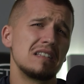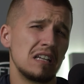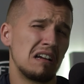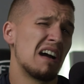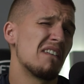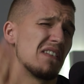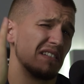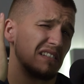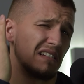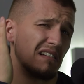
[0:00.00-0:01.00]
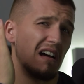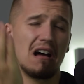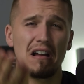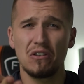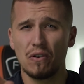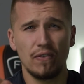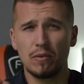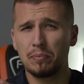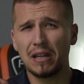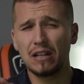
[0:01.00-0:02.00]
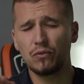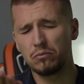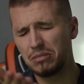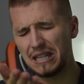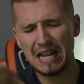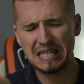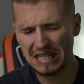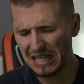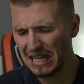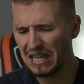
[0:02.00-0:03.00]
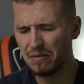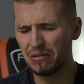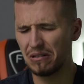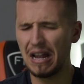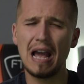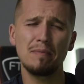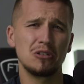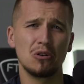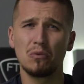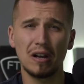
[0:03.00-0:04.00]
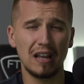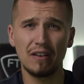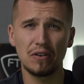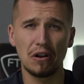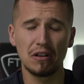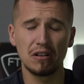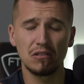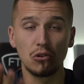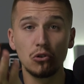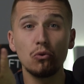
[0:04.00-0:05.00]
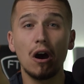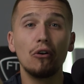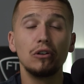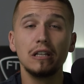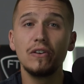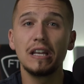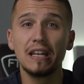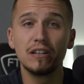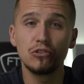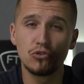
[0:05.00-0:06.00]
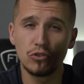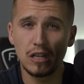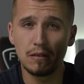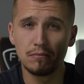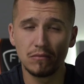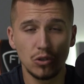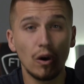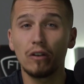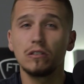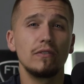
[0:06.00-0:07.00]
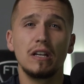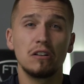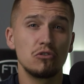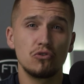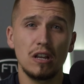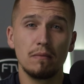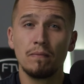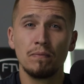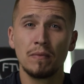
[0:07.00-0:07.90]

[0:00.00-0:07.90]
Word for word: discovered on your favorite platform, be that Steam or App Store, whatever, you are living in a dream. You are living in a dream.